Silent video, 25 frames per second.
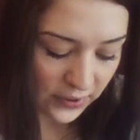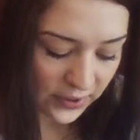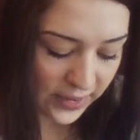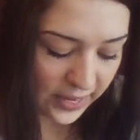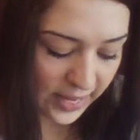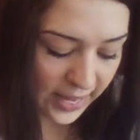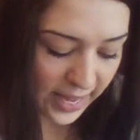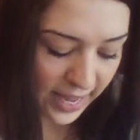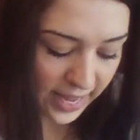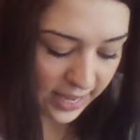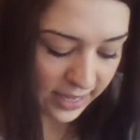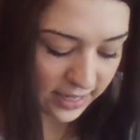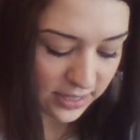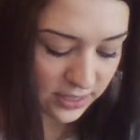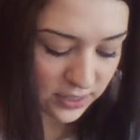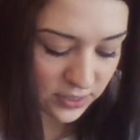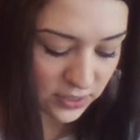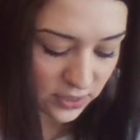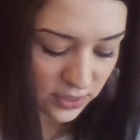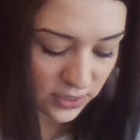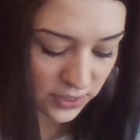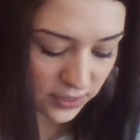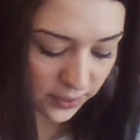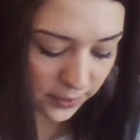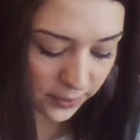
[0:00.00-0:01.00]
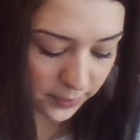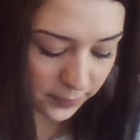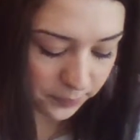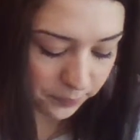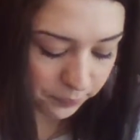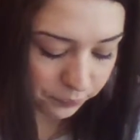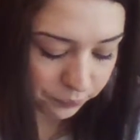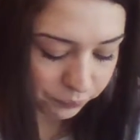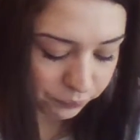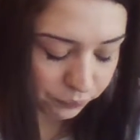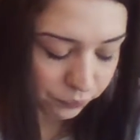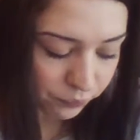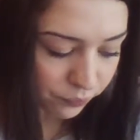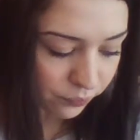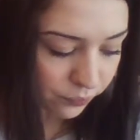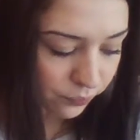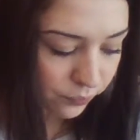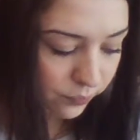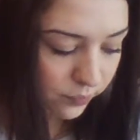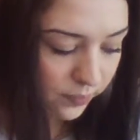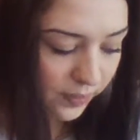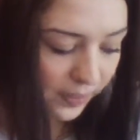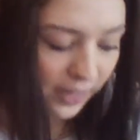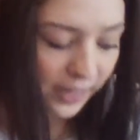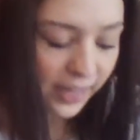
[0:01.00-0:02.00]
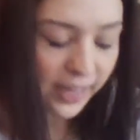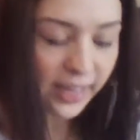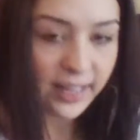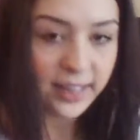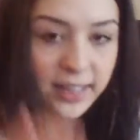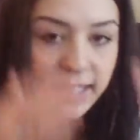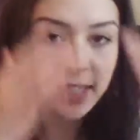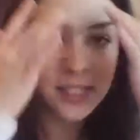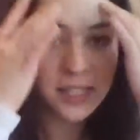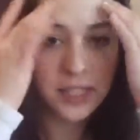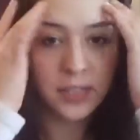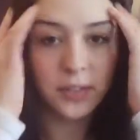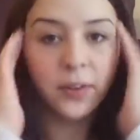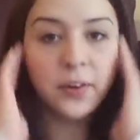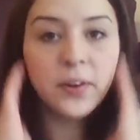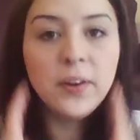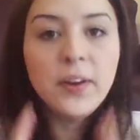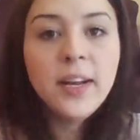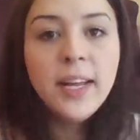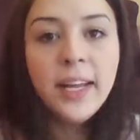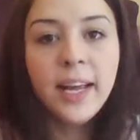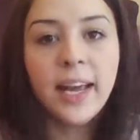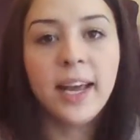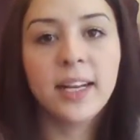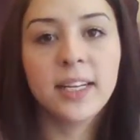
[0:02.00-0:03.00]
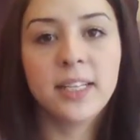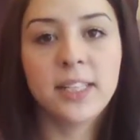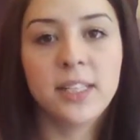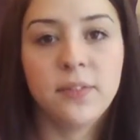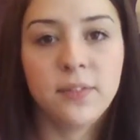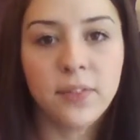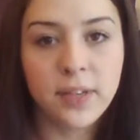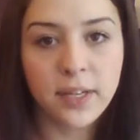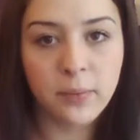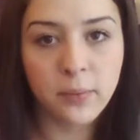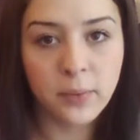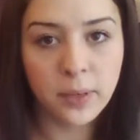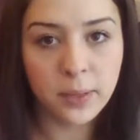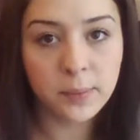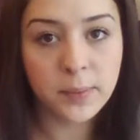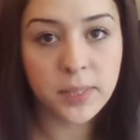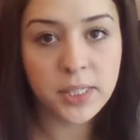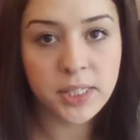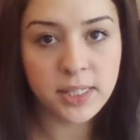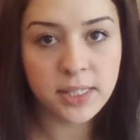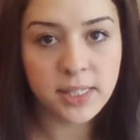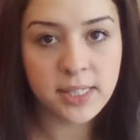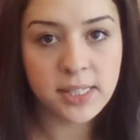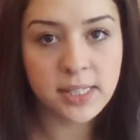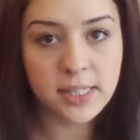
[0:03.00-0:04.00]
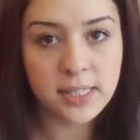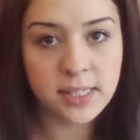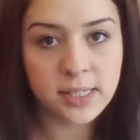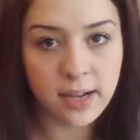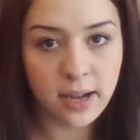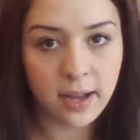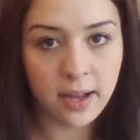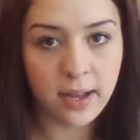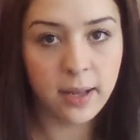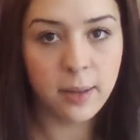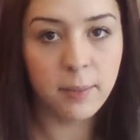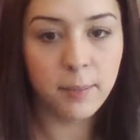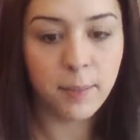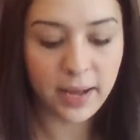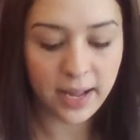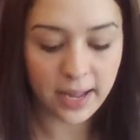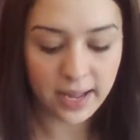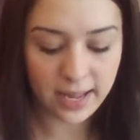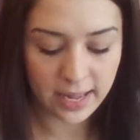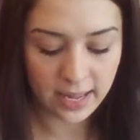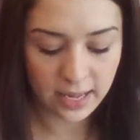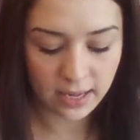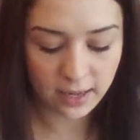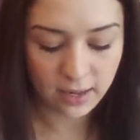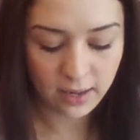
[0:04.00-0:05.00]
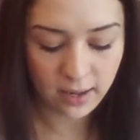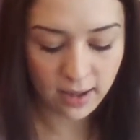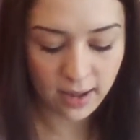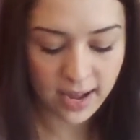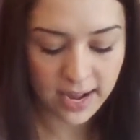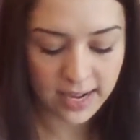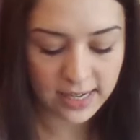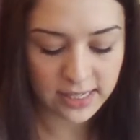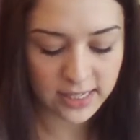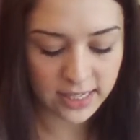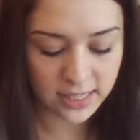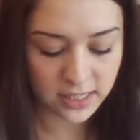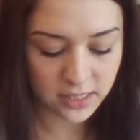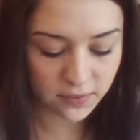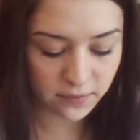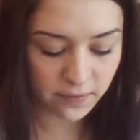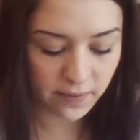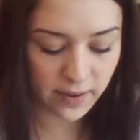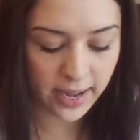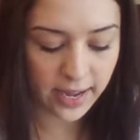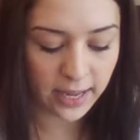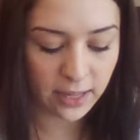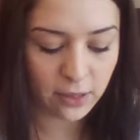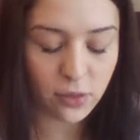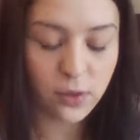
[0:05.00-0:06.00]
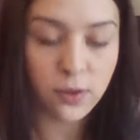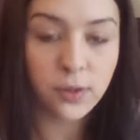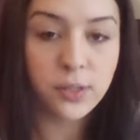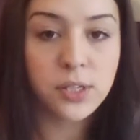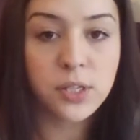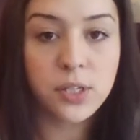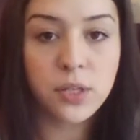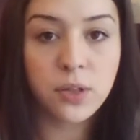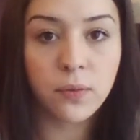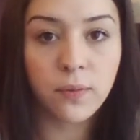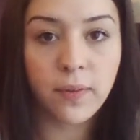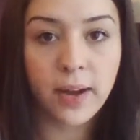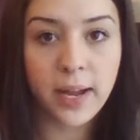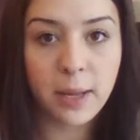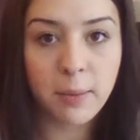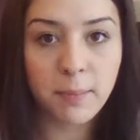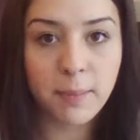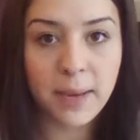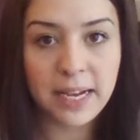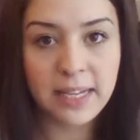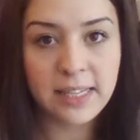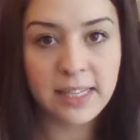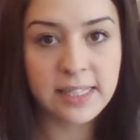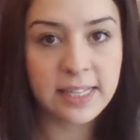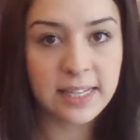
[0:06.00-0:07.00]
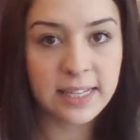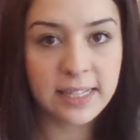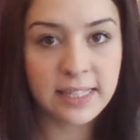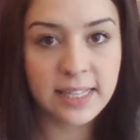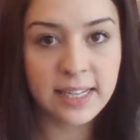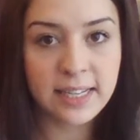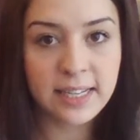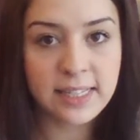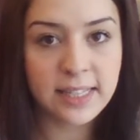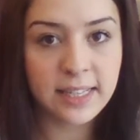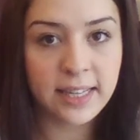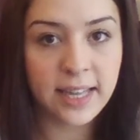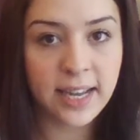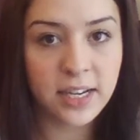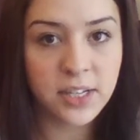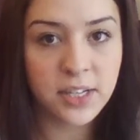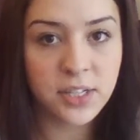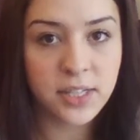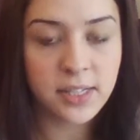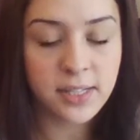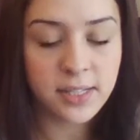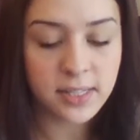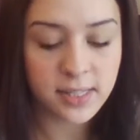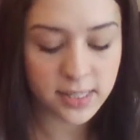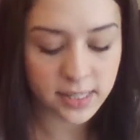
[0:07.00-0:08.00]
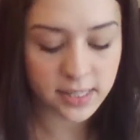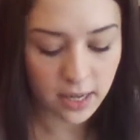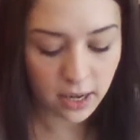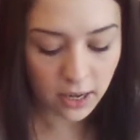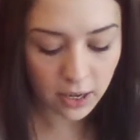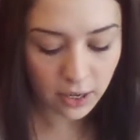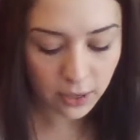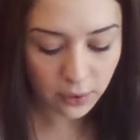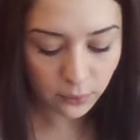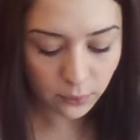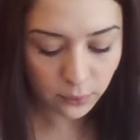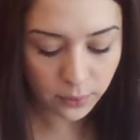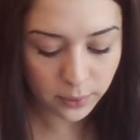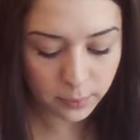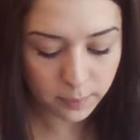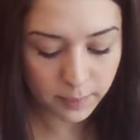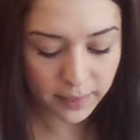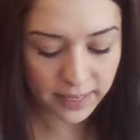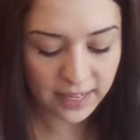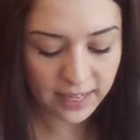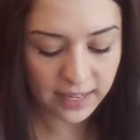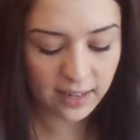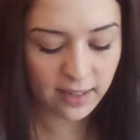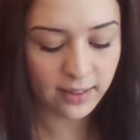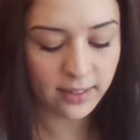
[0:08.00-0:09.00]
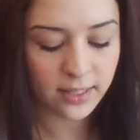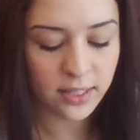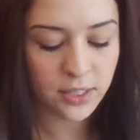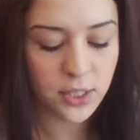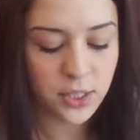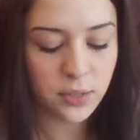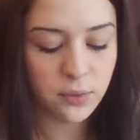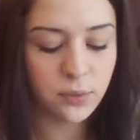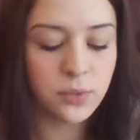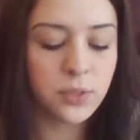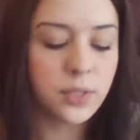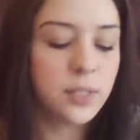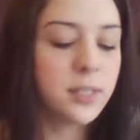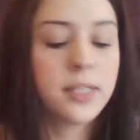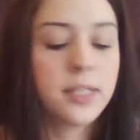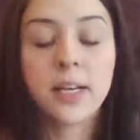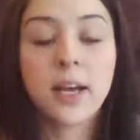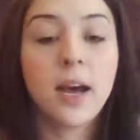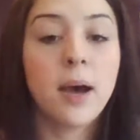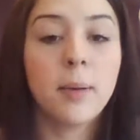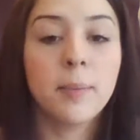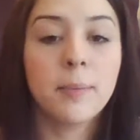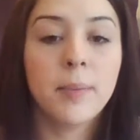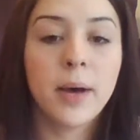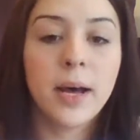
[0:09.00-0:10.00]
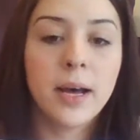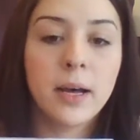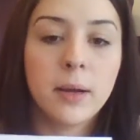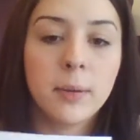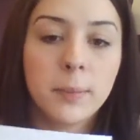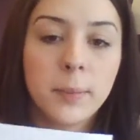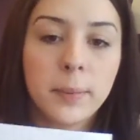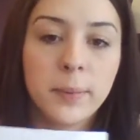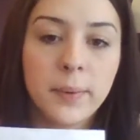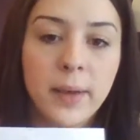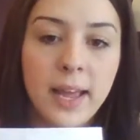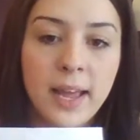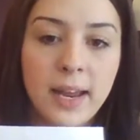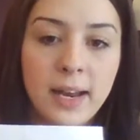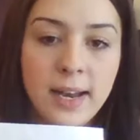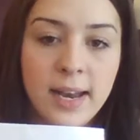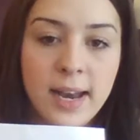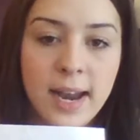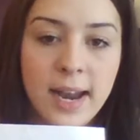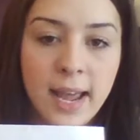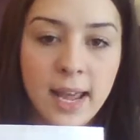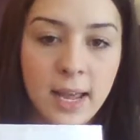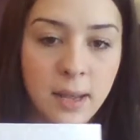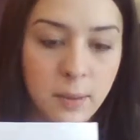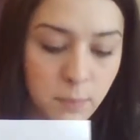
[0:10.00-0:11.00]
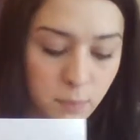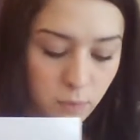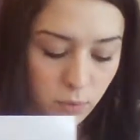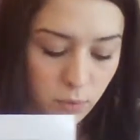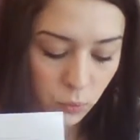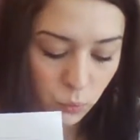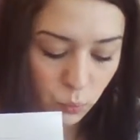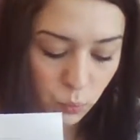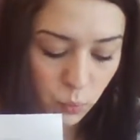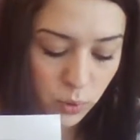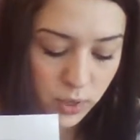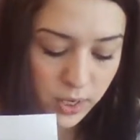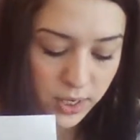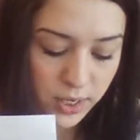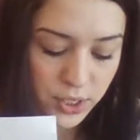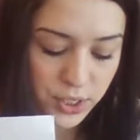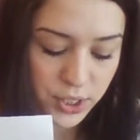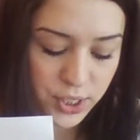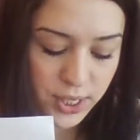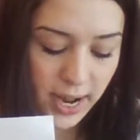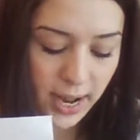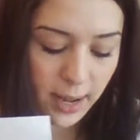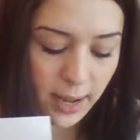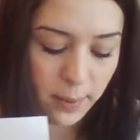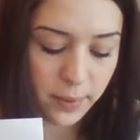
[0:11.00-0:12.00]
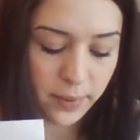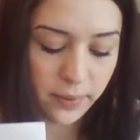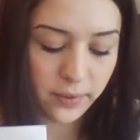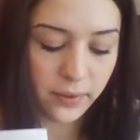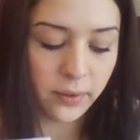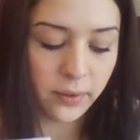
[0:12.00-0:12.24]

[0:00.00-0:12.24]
Okay, so in this learning activity, we would just start by identifying those 3 basic tessellations. We'd be getting the children to come up and name what shape